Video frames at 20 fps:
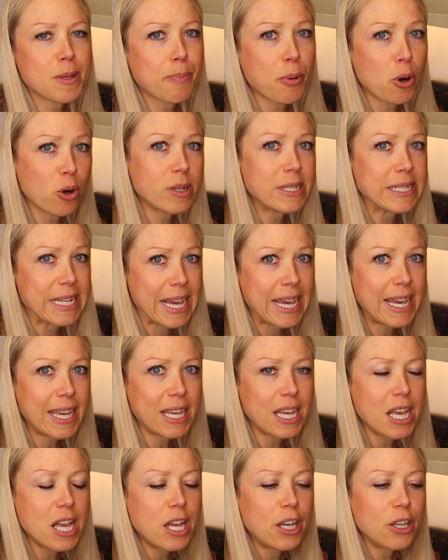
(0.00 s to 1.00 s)
per
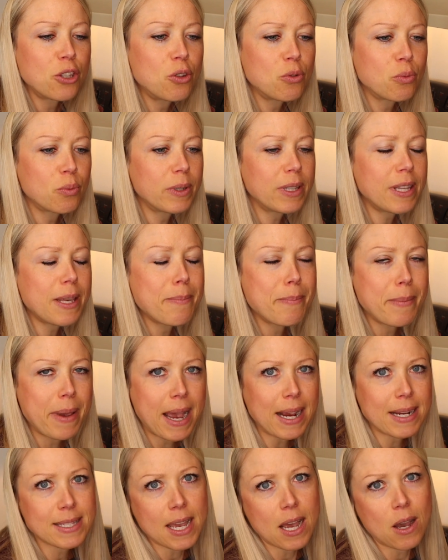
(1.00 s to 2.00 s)
day, you really
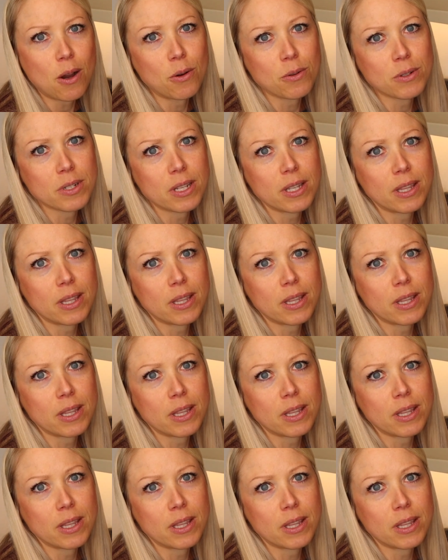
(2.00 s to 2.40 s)
max out